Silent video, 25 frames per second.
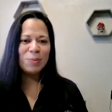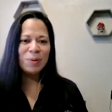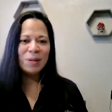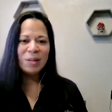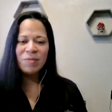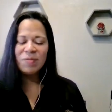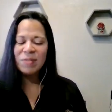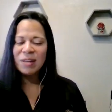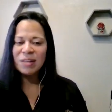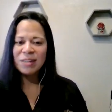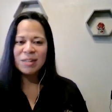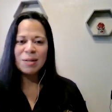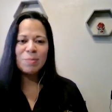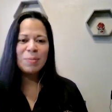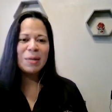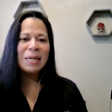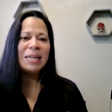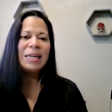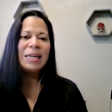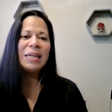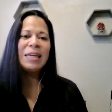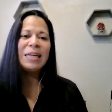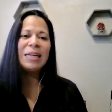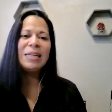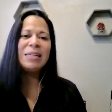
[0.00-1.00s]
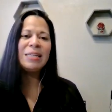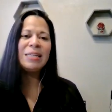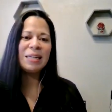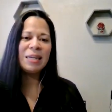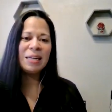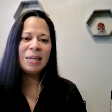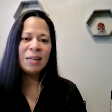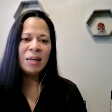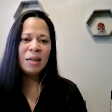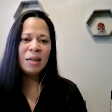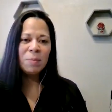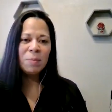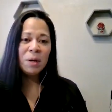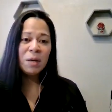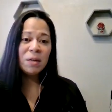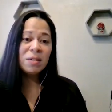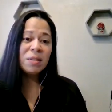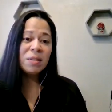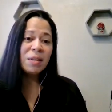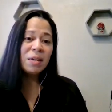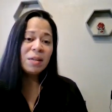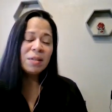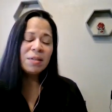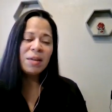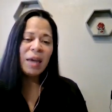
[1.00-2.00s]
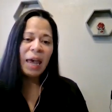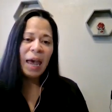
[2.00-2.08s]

We love things to be easy, because things